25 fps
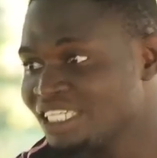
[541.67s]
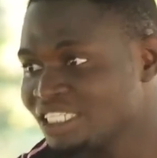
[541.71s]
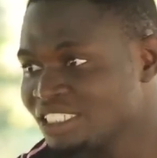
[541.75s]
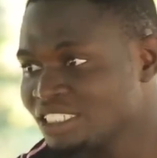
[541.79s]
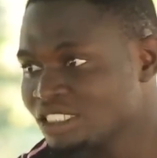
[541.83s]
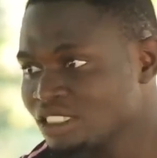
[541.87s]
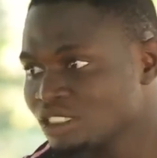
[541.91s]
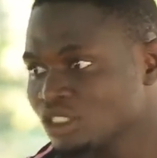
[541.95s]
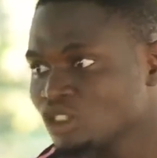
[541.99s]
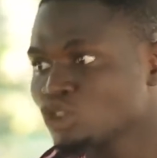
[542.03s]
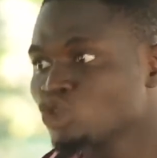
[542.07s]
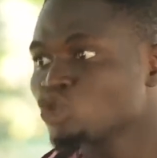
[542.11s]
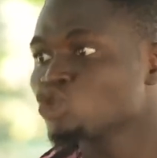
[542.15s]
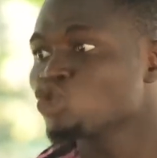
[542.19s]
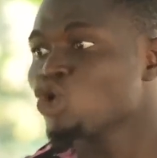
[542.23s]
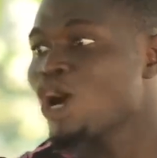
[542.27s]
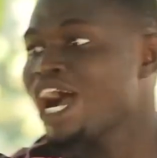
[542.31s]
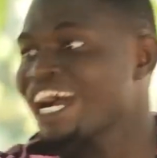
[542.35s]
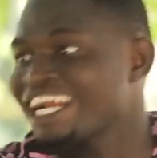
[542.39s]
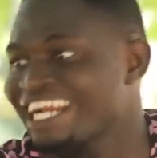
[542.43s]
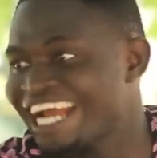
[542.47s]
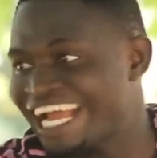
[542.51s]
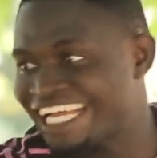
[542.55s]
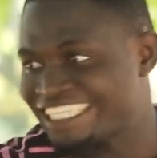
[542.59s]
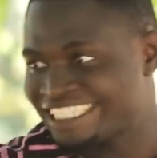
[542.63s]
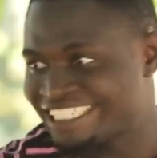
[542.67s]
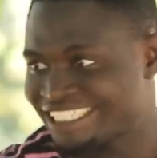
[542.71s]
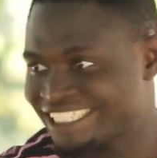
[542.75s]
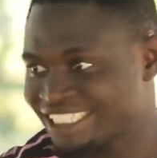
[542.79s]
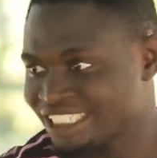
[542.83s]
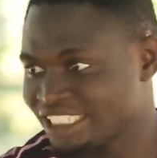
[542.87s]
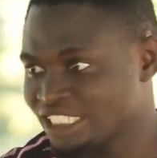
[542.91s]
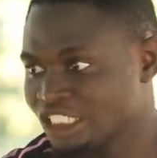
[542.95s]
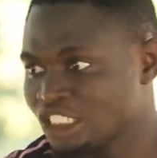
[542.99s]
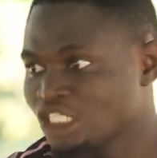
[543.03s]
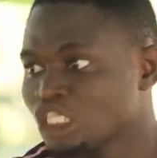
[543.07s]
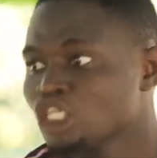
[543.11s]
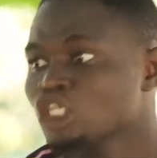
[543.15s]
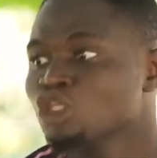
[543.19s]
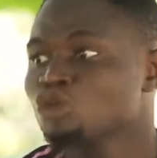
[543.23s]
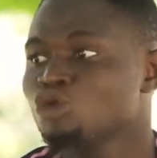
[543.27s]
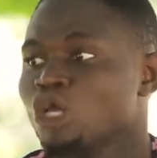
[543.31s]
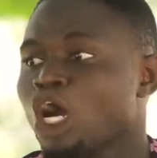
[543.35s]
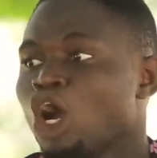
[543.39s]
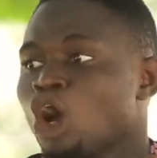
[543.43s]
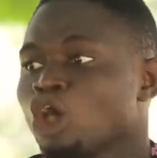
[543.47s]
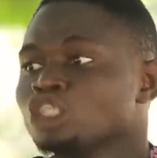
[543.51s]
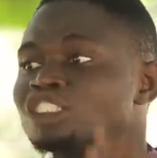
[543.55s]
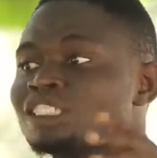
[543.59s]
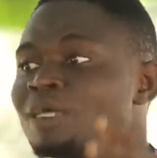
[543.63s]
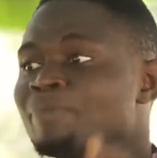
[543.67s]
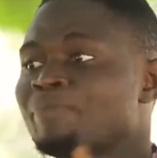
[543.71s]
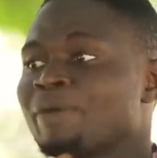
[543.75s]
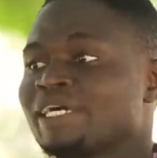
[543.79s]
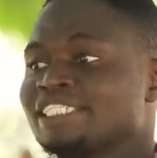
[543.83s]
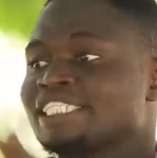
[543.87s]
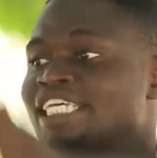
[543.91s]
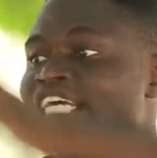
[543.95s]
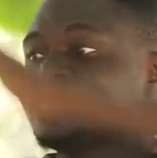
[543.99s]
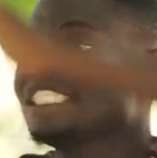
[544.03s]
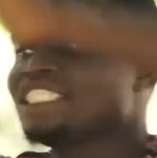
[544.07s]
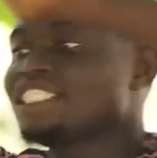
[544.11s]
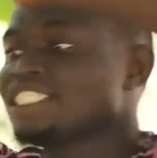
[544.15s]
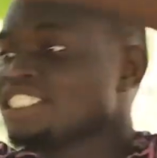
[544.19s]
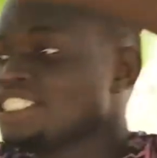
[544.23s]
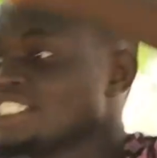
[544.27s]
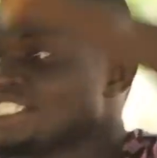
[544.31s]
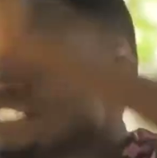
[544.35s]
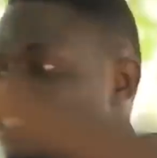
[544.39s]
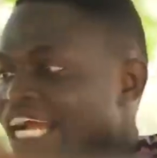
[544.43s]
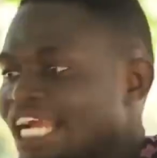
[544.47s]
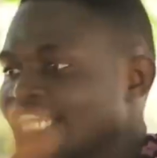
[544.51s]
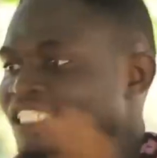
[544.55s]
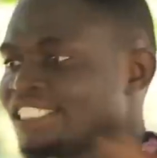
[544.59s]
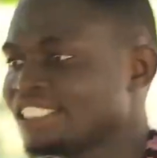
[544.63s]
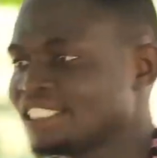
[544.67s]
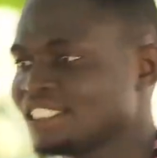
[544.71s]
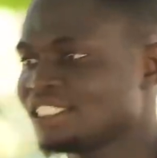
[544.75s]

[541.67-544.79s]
Mama is saying. You are right. You are 100%